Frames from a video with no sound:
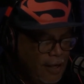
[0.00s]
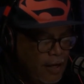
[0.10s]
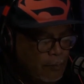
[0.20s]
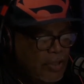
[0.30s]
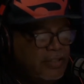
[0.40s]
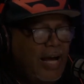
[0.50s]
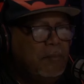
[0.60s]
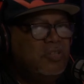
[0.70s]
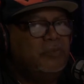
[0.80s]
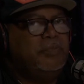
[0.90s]
But that
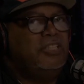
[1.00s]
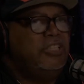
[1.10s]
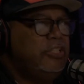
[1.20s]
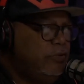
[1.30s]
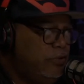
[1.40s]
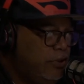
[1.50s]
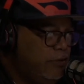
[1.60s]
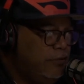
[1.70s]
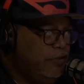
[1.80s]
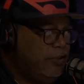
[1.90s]
must have been huge, though,
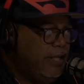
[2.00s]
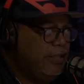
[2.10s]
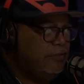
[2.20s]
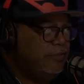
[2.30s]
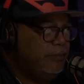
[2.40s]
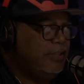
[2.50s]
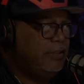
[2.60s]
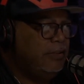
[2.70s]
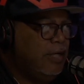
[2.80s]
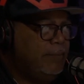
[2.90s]
for you guys. I
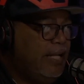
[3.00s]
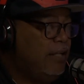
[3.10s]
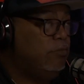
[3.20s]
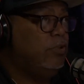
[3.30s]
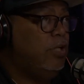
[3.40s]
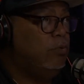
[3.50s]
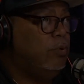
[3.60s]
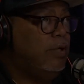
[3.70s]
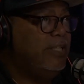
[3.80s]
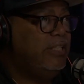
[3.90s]
mean, I don't know. I
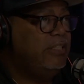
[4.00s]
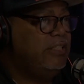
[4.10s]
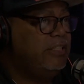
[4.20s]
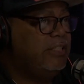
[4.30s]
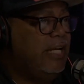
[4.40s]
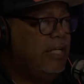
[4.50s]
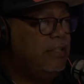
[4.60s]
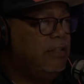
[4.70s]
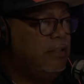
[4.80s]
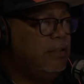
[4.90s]
mean, it's just that
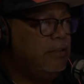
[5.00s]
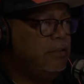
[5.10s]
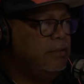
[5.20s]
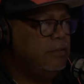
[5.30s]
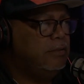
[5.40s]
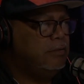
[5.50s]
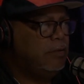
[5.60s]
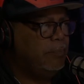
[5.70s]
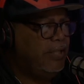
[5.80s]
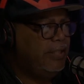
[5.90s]
to
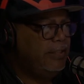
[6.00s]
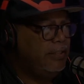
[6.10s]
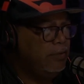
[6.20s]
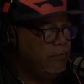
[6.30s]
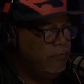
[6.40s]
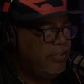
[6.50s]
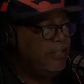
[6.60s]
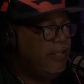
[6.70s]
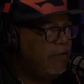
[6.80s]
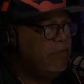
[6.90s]
play the arena,
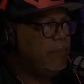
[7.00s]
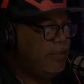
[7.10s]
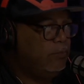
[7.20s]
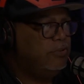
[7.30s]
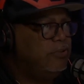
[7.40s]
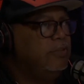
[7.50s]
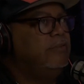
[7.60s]
everybody wants to do that.